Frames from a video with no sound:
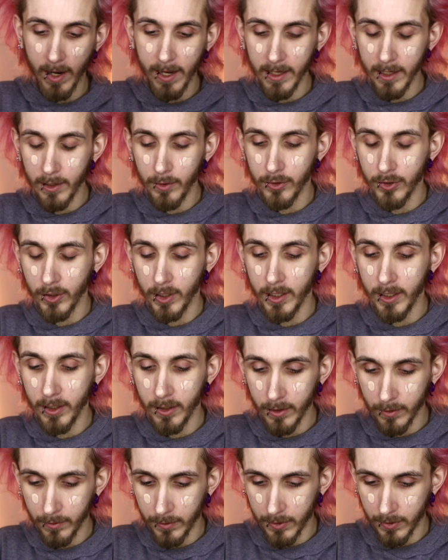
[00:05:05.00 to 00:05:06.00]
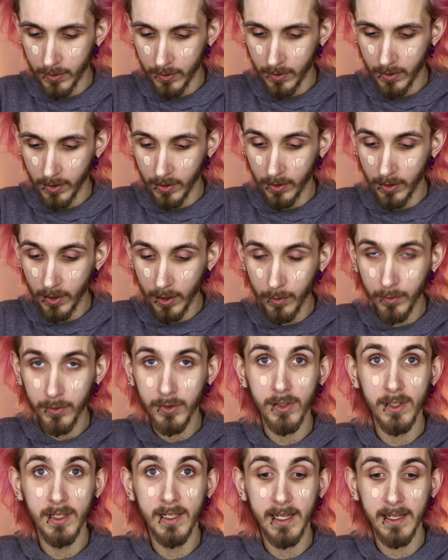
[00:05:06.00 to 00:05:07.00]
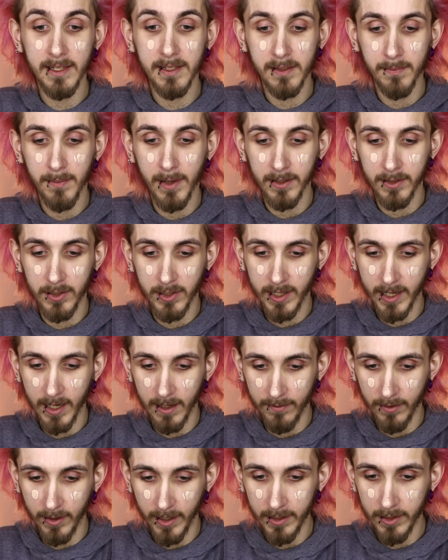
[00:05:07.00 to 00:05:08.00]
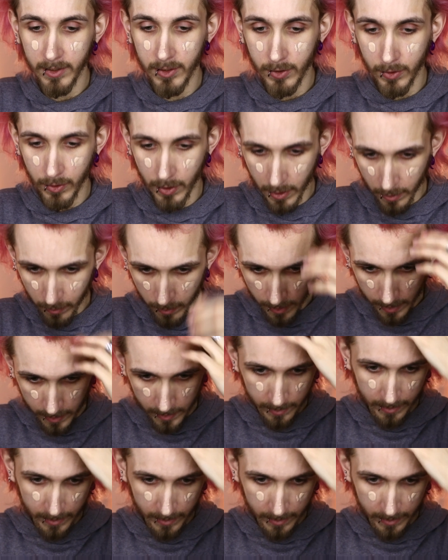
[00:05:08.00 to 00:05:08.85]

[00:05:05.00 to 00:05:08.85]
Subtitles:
I usually use this much coverage, you know,